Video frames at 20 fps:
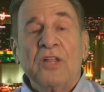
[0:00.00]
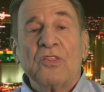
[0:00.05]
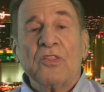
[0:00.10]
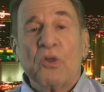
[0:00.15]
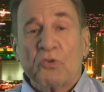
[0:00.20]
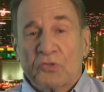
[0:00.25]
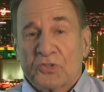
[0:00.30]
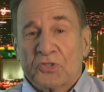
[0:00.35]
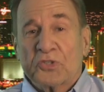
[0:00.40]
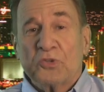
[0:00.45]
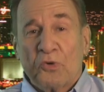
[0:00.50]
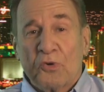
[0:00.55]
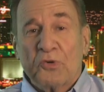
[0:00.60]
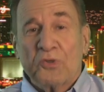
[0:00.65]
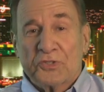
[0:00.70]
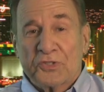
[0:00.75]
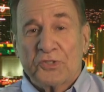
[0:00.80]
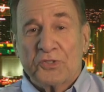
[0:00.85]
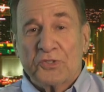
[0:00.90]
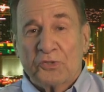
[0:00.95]
Those
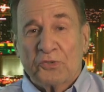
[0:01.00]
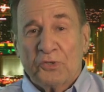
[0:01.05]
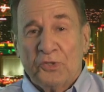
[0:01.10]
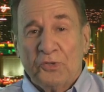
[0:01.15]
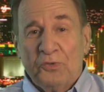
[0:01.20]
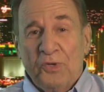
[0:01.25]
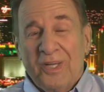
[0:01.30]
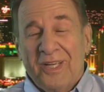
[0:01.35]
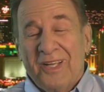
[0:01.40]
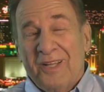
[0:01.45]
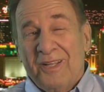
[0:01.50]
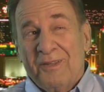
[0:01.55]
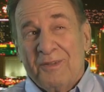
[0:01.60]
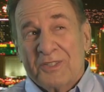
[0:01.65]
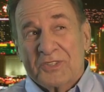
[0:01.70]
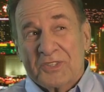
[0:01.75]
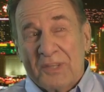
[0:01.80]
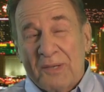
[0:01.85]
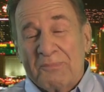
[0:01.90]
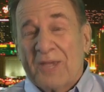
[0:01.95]
stories are true.
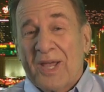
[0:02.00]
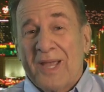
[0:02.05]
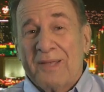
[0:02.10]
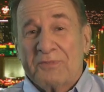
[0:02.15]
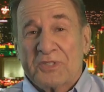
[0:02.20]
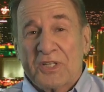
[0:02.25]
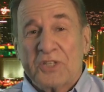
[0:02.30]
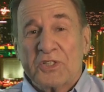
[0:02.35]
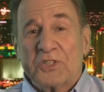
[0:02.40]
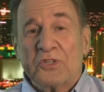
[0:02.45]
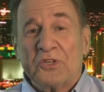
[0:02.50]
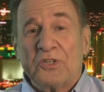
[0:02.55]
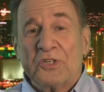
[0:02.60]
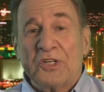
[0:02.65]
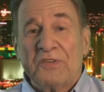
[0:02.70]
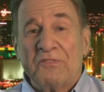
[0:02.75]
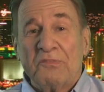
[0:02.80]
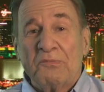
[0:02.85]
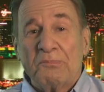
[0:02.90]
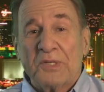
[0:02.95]
Sometimes they shouldn't
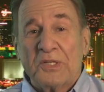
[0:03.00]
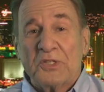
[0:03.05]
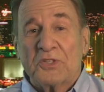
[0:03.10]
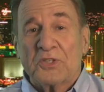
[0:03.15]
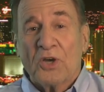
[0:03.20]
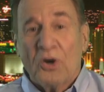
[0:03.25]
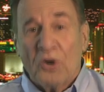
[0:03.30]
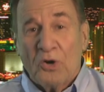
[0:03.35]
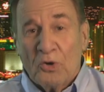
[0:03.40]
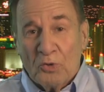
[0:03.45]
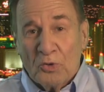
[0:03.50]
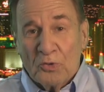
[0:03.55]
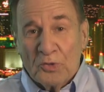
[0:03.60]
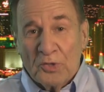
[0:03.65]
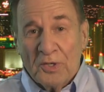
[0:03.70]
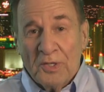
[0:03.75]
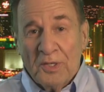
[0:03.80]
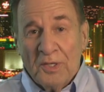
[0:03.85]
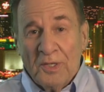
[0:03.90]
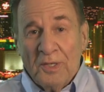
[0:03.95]
even be told